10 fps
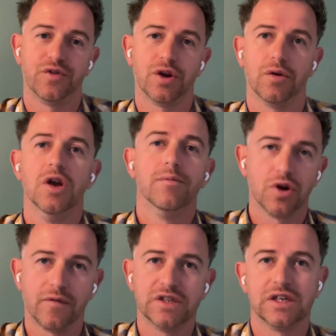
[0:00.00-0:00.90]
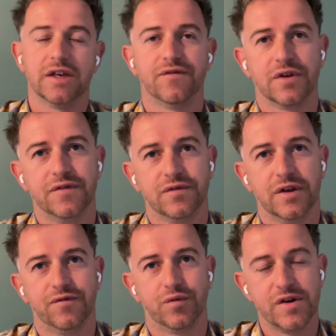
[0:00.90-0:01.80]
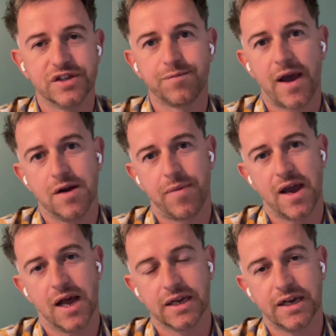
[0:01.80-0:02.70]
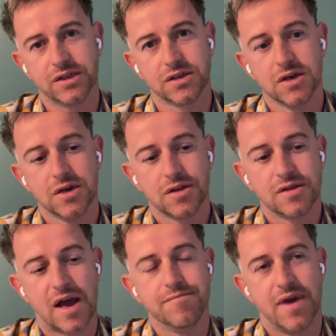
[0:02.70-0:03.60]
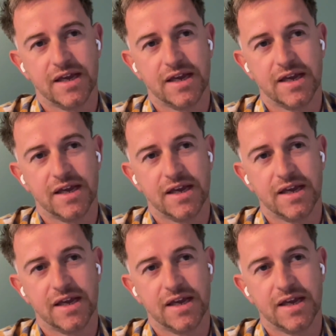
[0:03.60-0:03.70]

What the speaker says: other jobs too. But obviously, if we're inspired by our leaders,